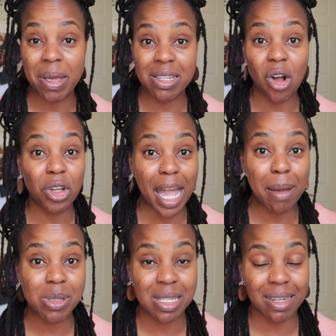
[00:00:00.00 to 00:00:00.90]

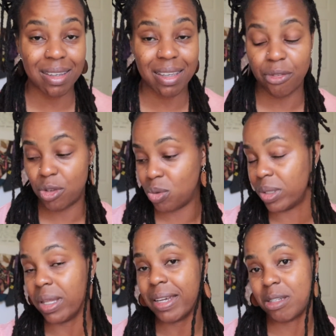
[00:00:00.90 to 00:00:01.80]
photos, and descriptions
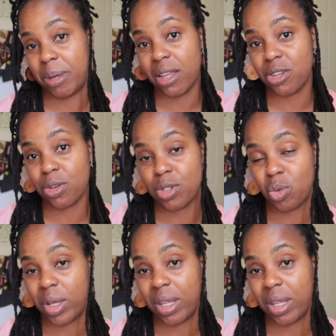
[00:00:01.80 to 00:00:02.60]
in the book. So